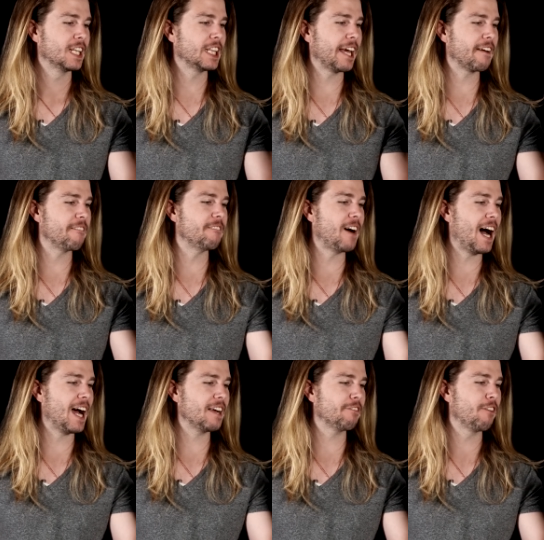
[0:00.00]
like
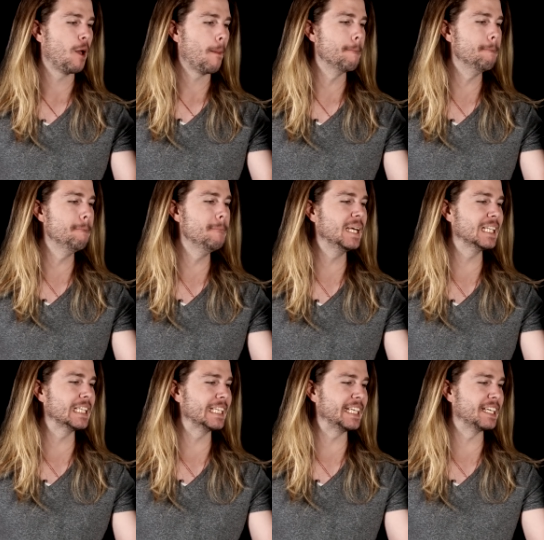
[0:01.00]
5
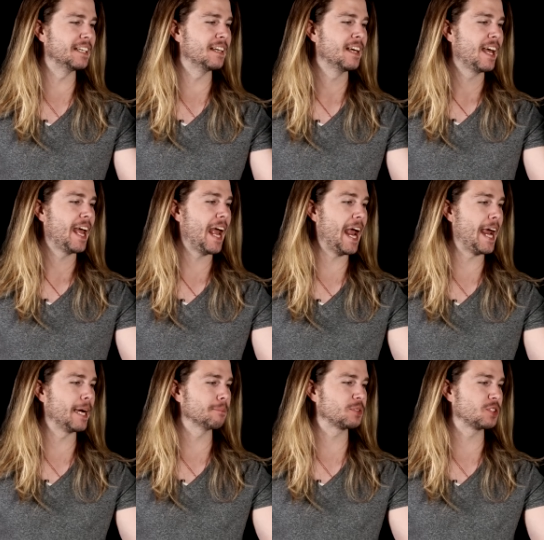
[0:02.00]
million
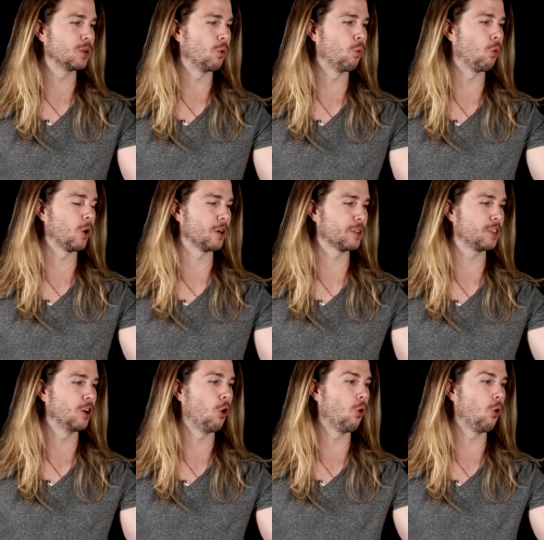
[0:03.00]
amps worth,